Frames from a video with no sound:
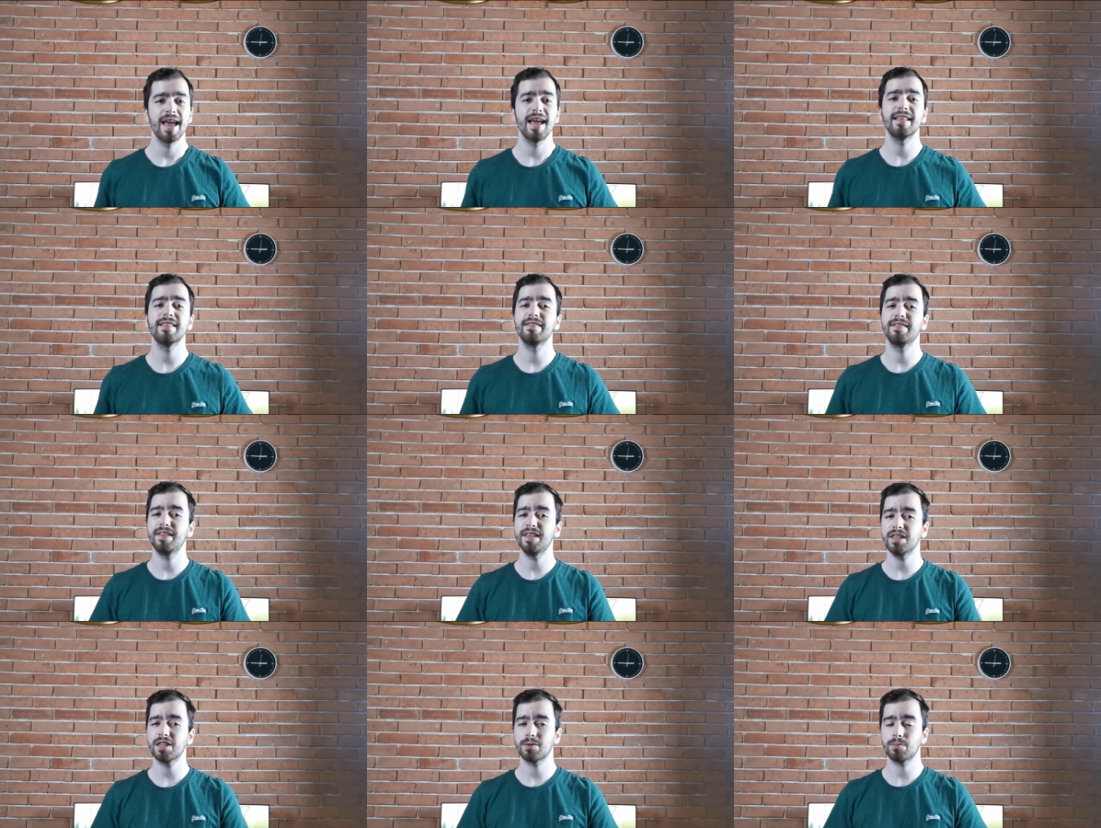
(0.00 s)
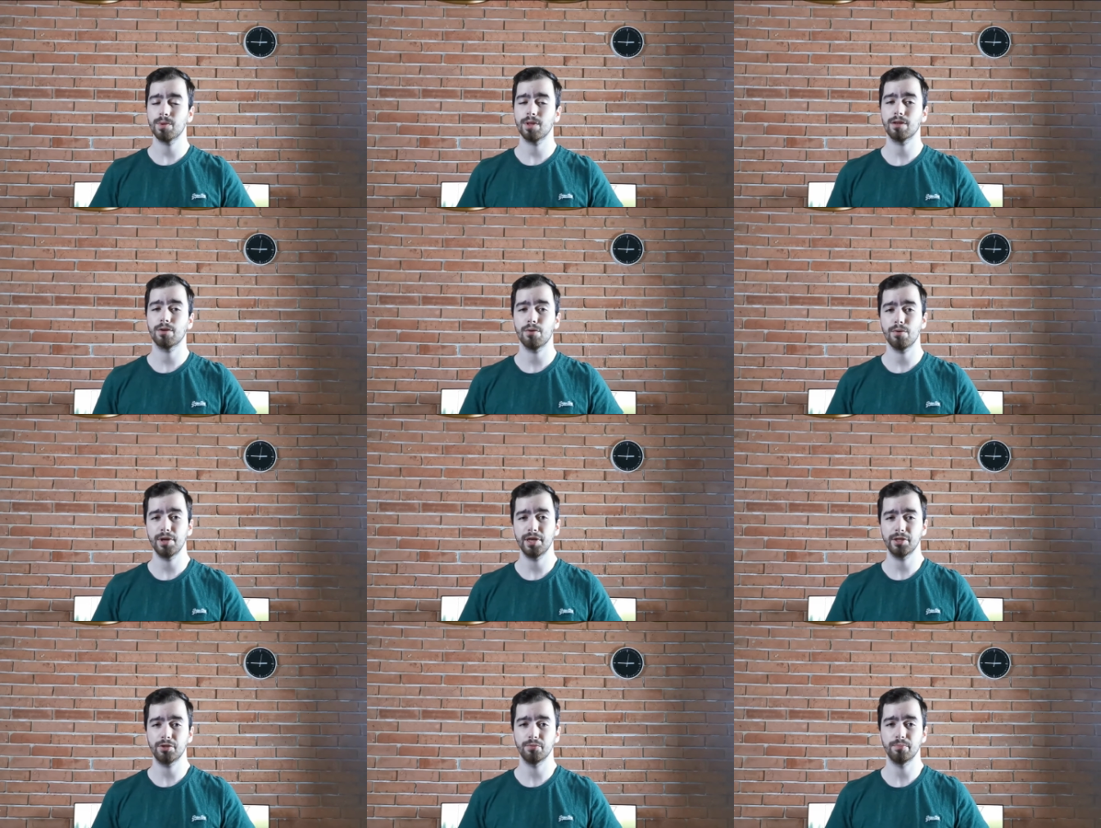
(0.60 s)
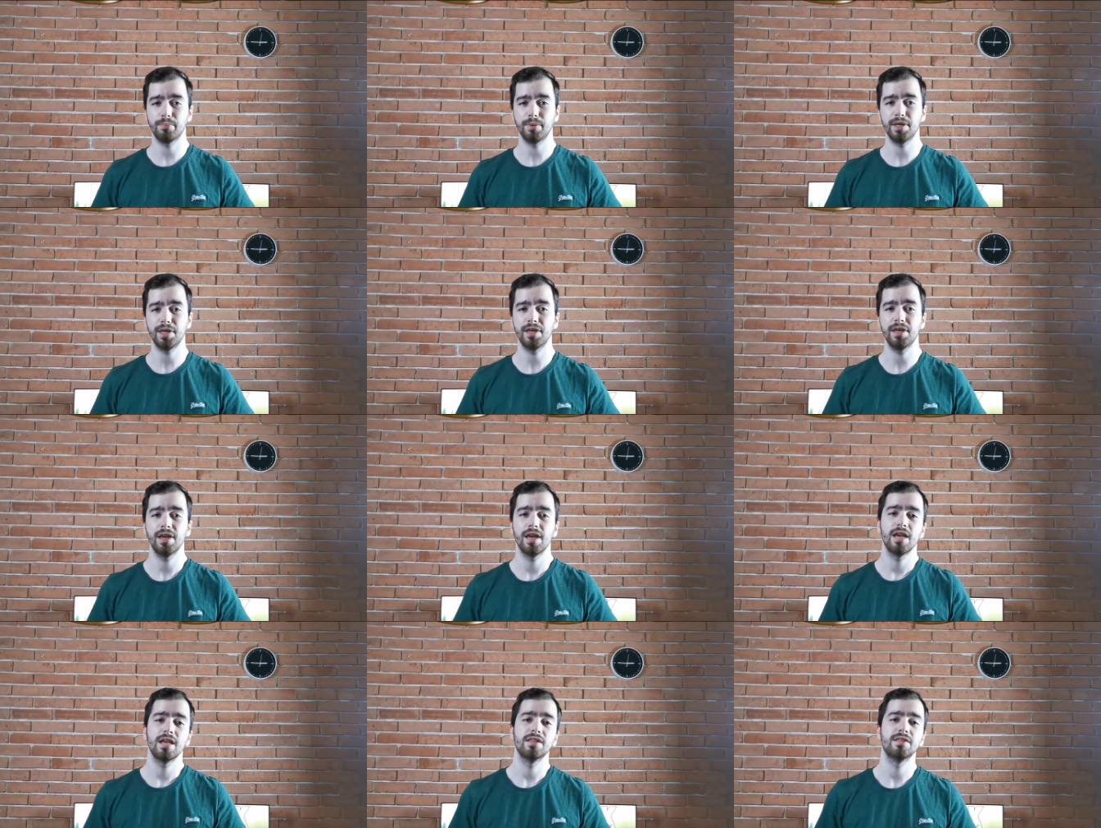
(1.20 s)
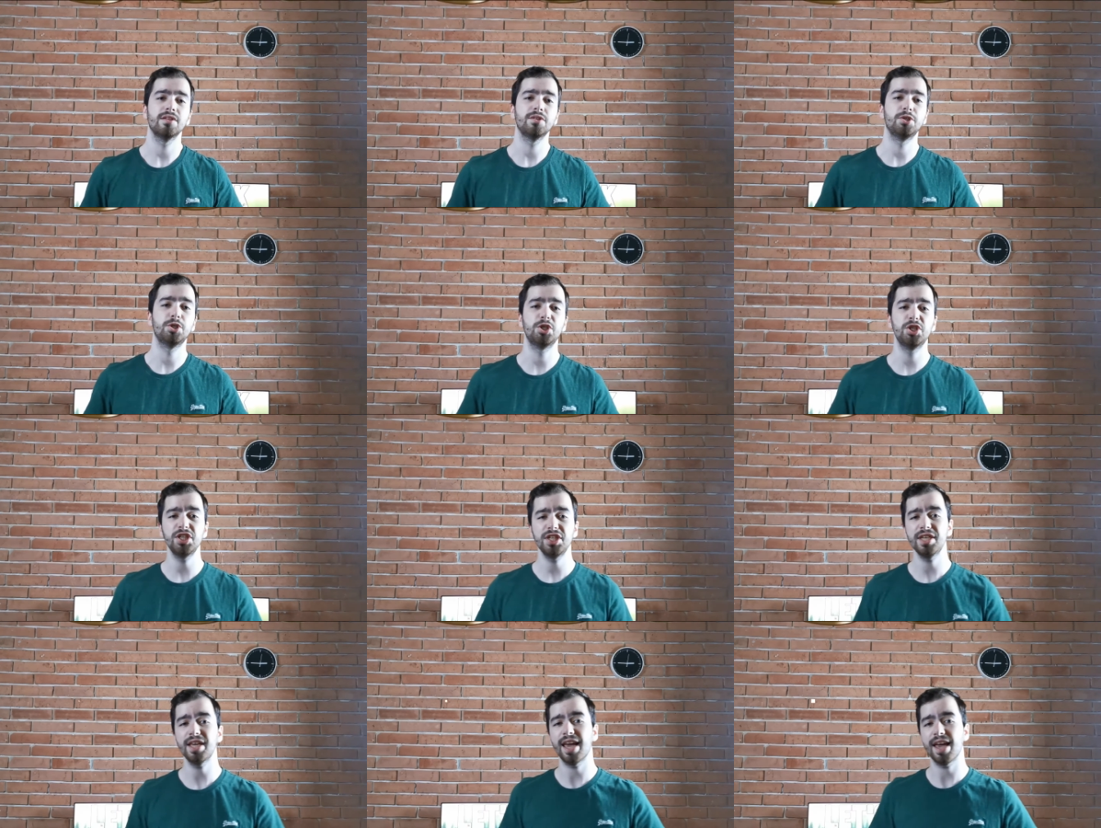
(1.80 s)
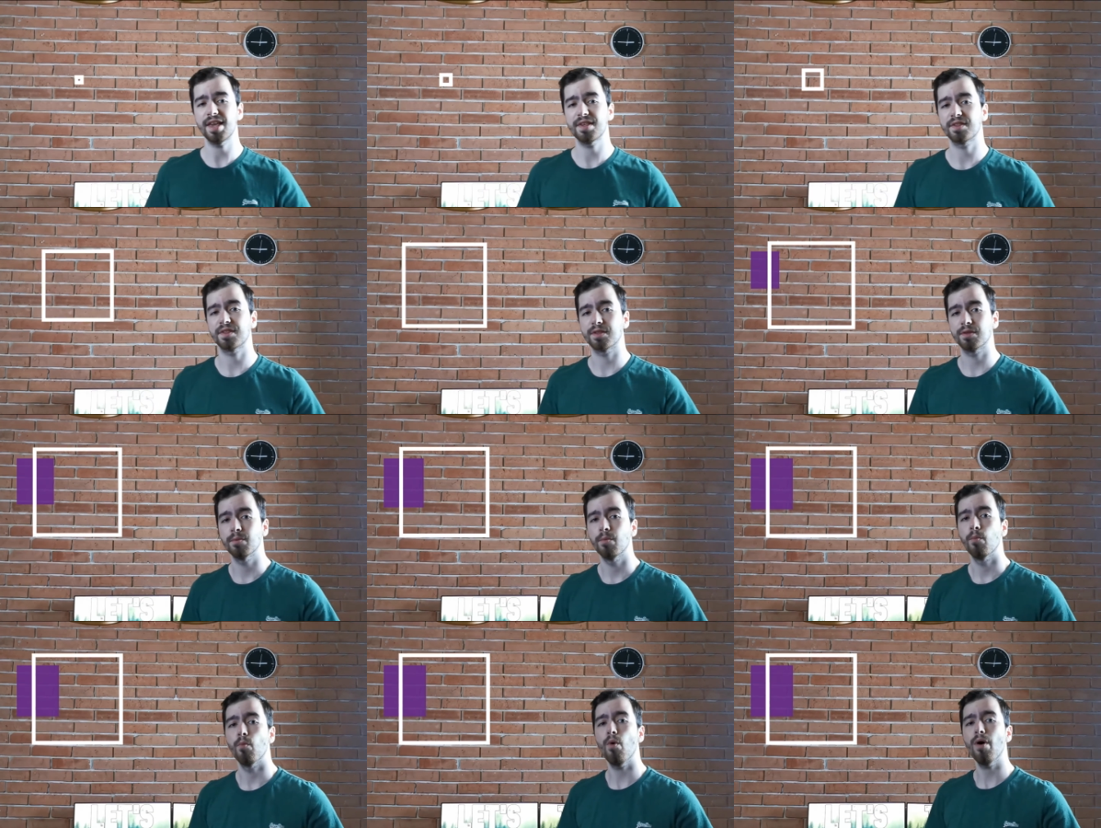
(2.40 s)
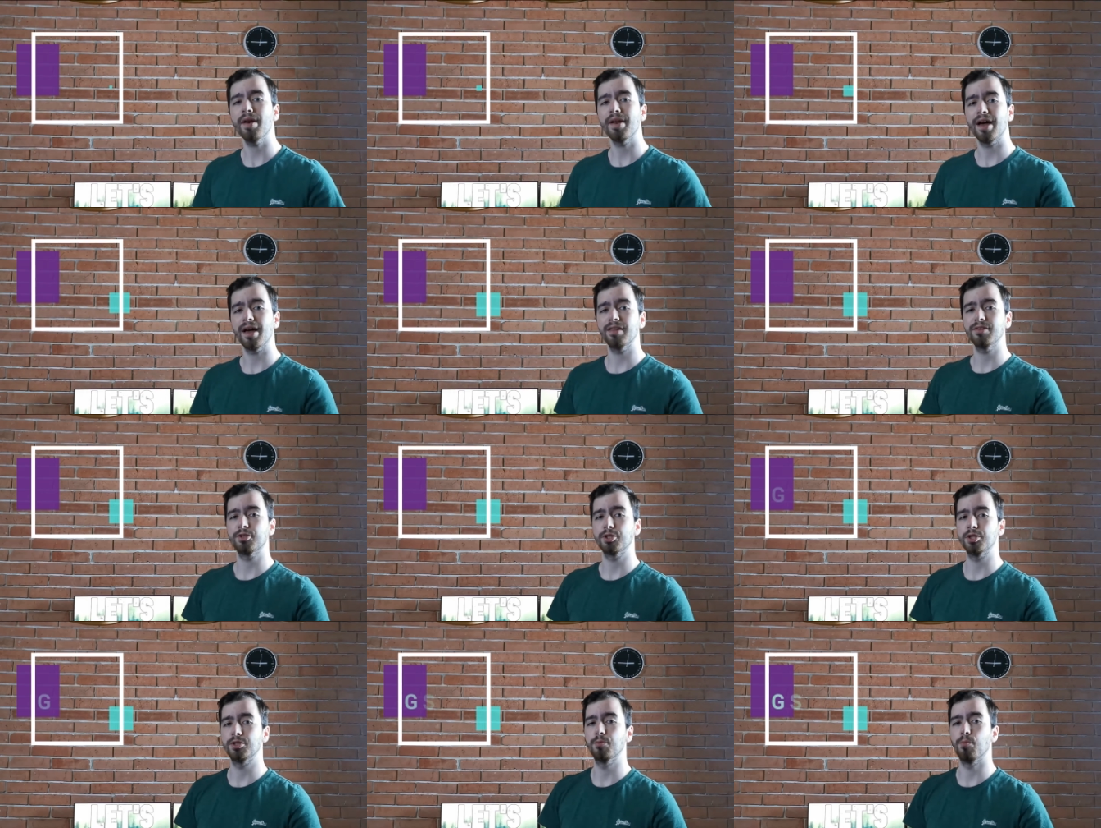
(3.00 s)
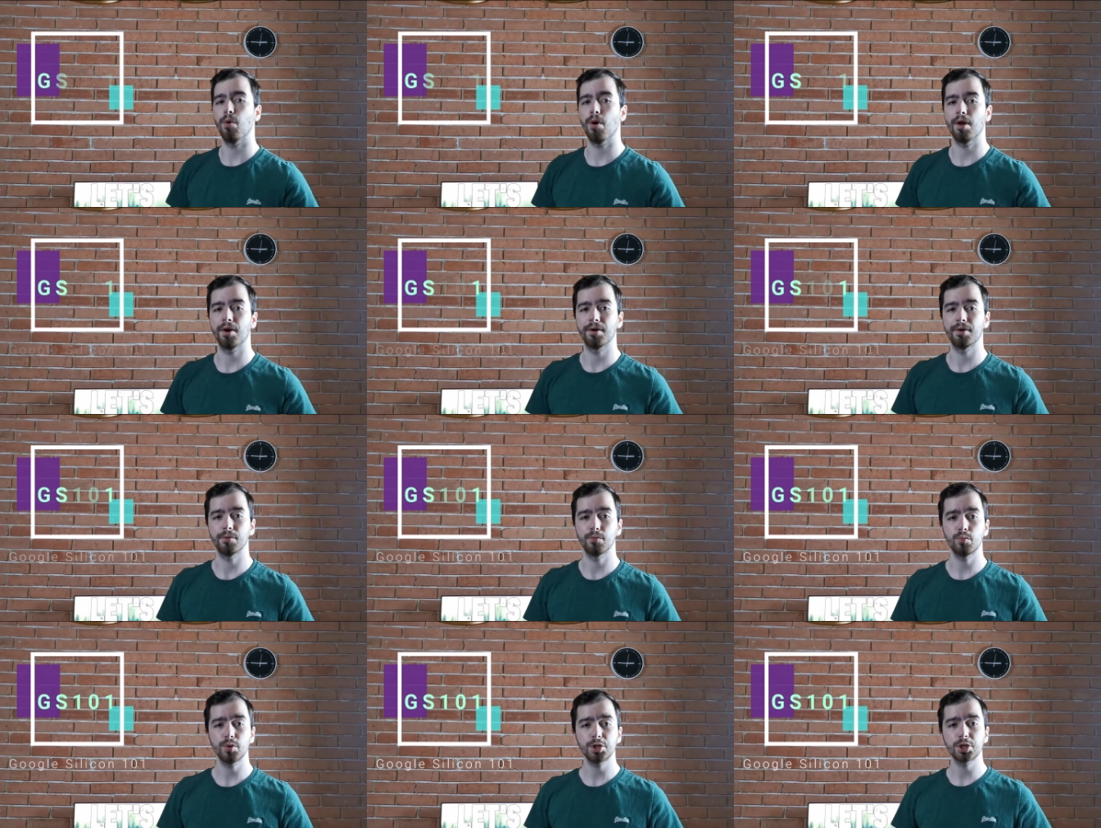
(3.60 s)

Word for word: And this will going to be the G S one oh one,